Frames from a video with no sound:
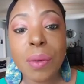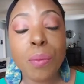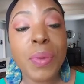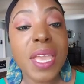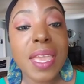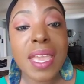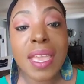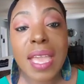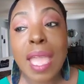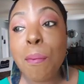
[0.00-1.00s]

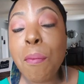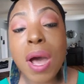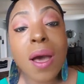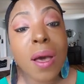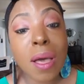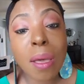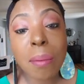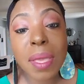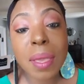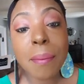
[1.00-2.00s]
Being a mom,